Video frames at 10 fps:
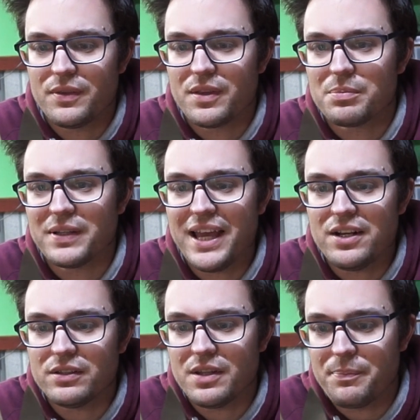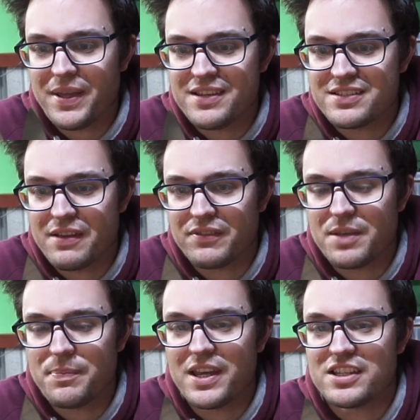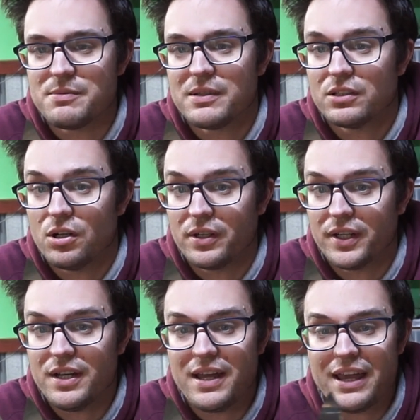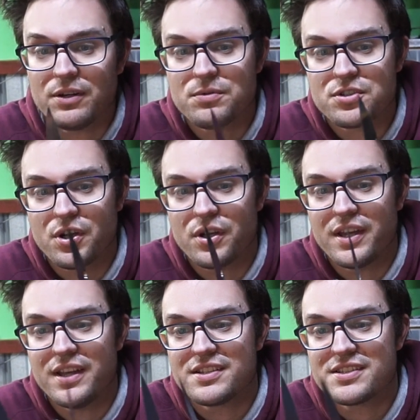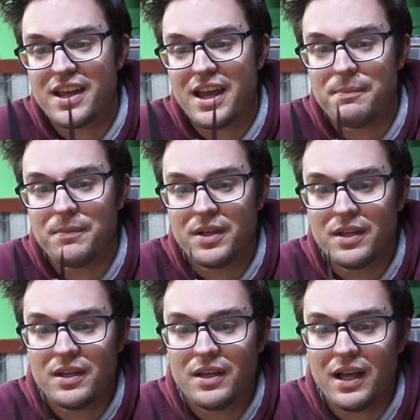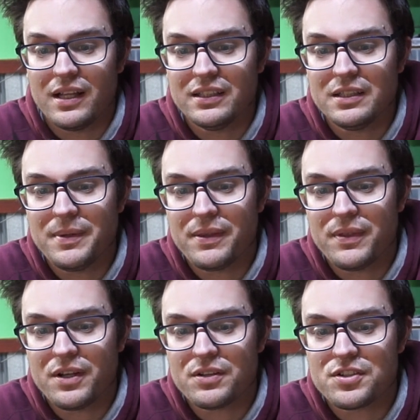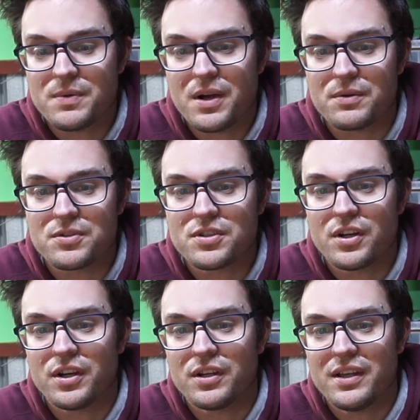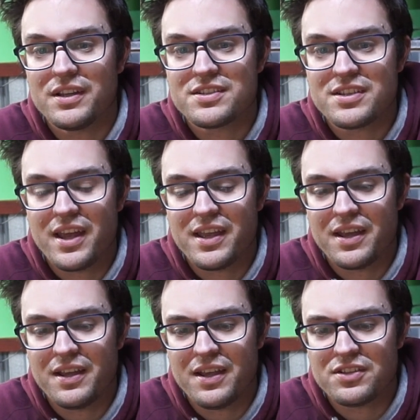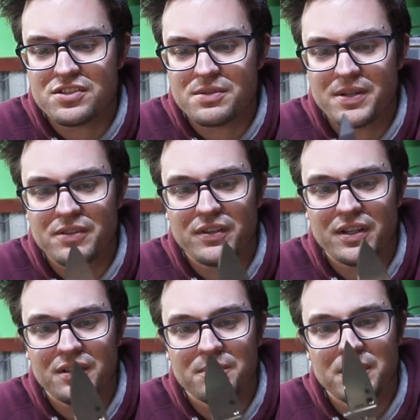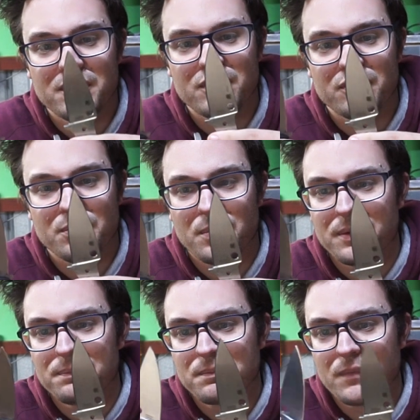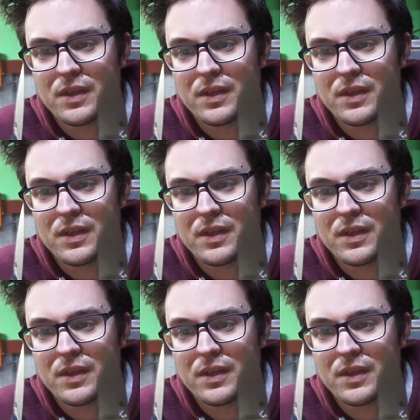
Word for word: The blade on the B70P is a bit longer and also it's um, a little bit thicker as well. So it's a, uh, yeah, just a bit of a, bit of a different one.